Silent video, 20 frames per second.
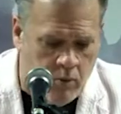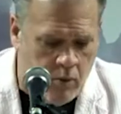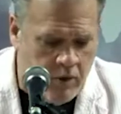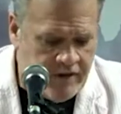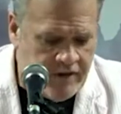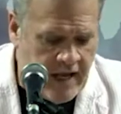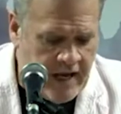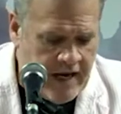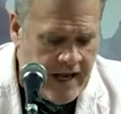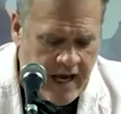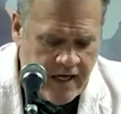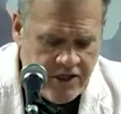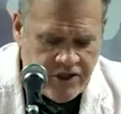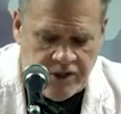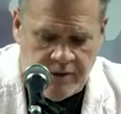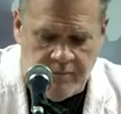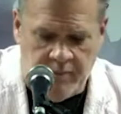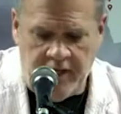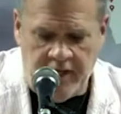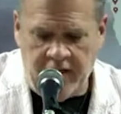what that
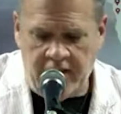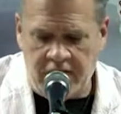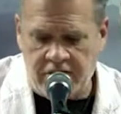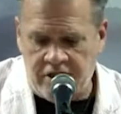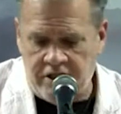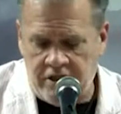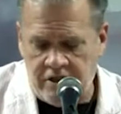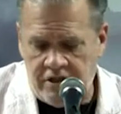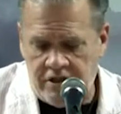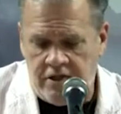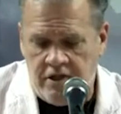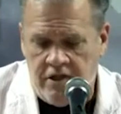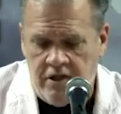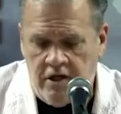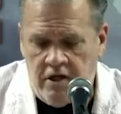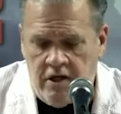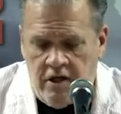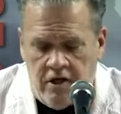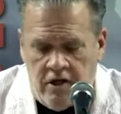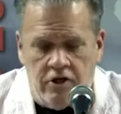actually means is
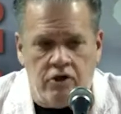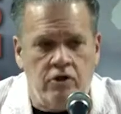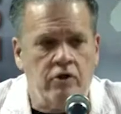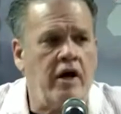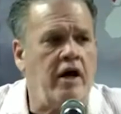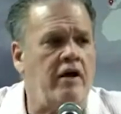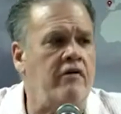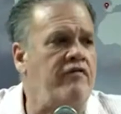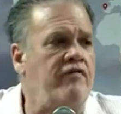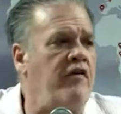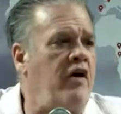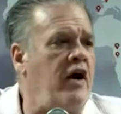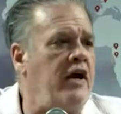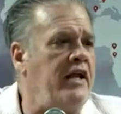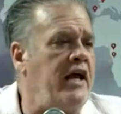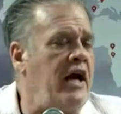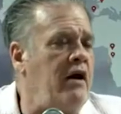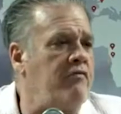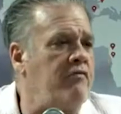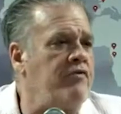you got to
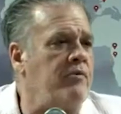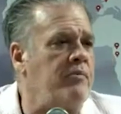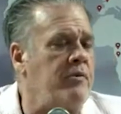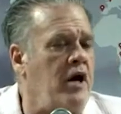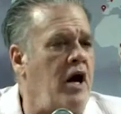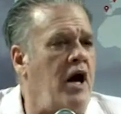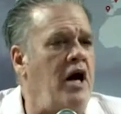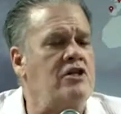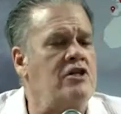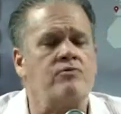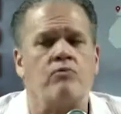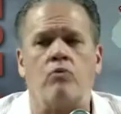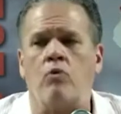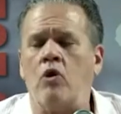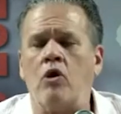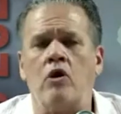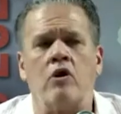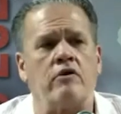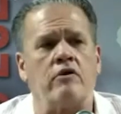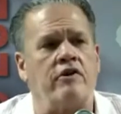find out from God's
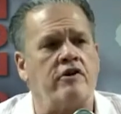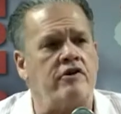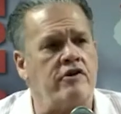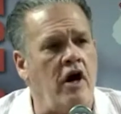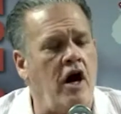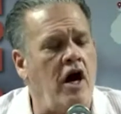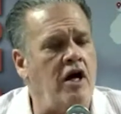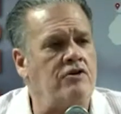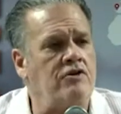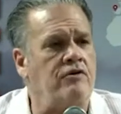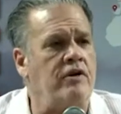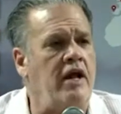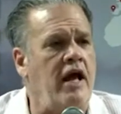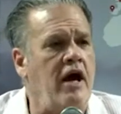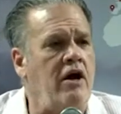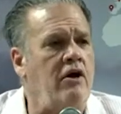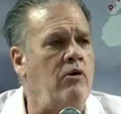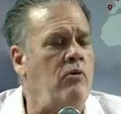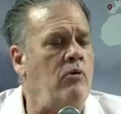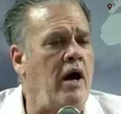word, the doctrine,
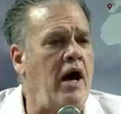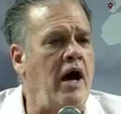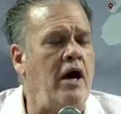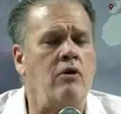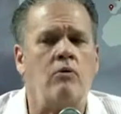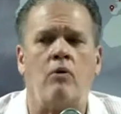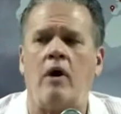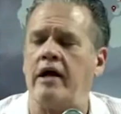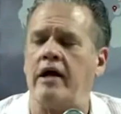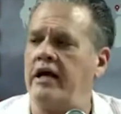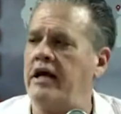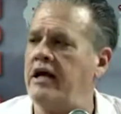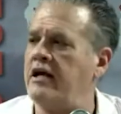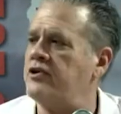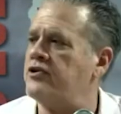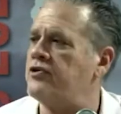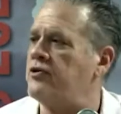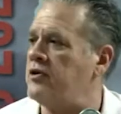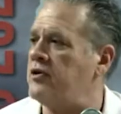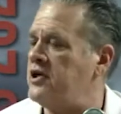how do I
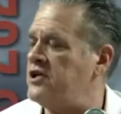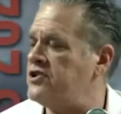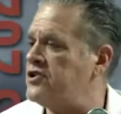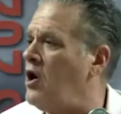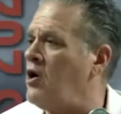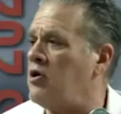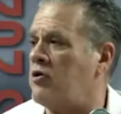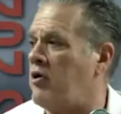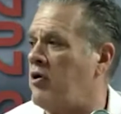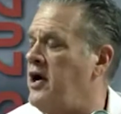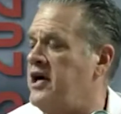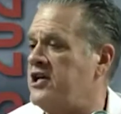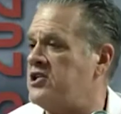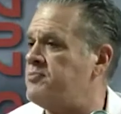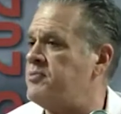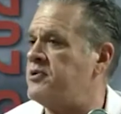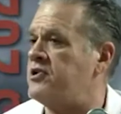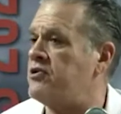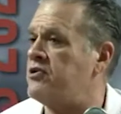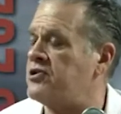enter? And it's all
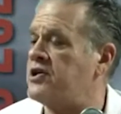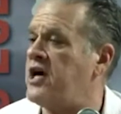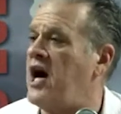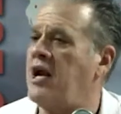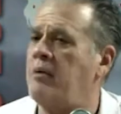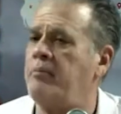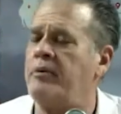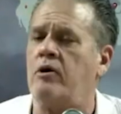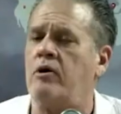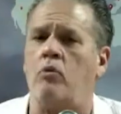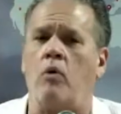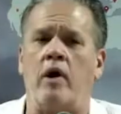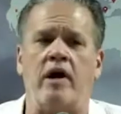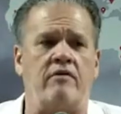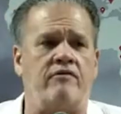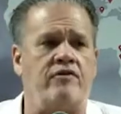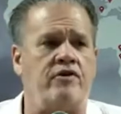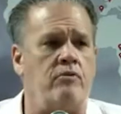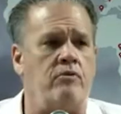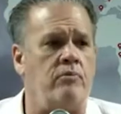grace, but there's got to be a way
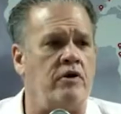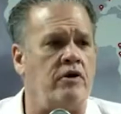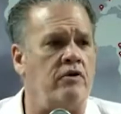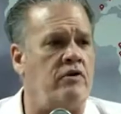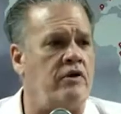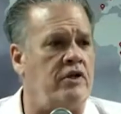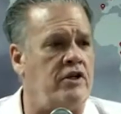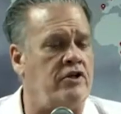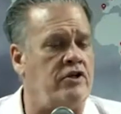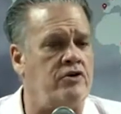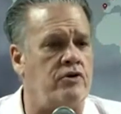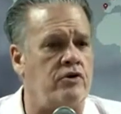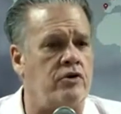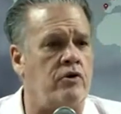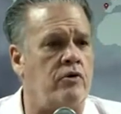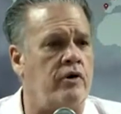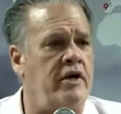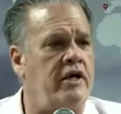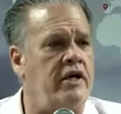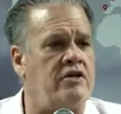of humility to
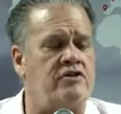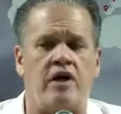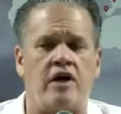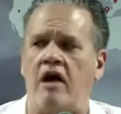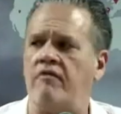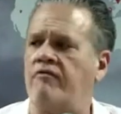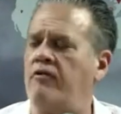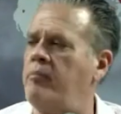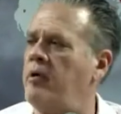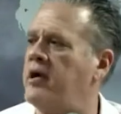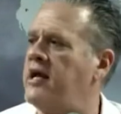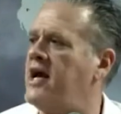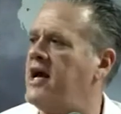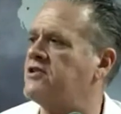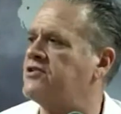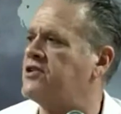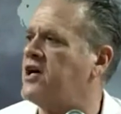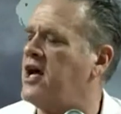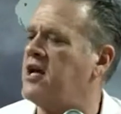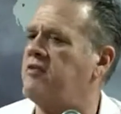agree because everybody
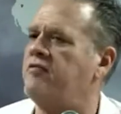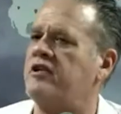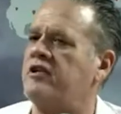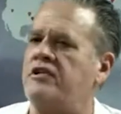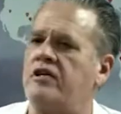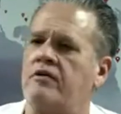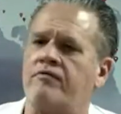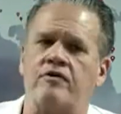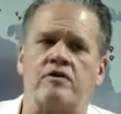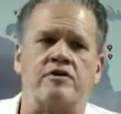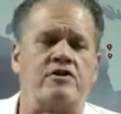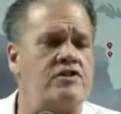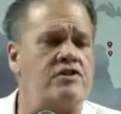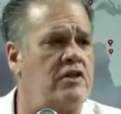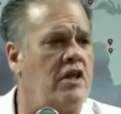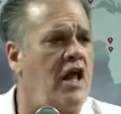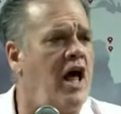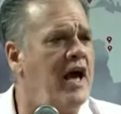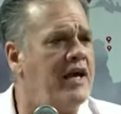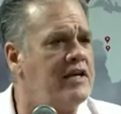has kind of a different
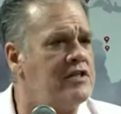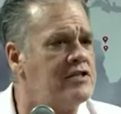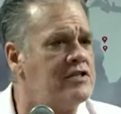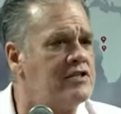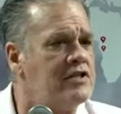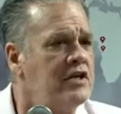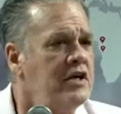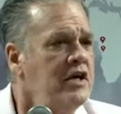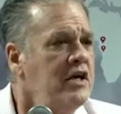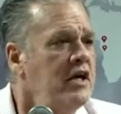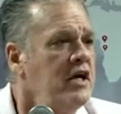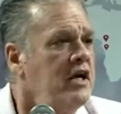slice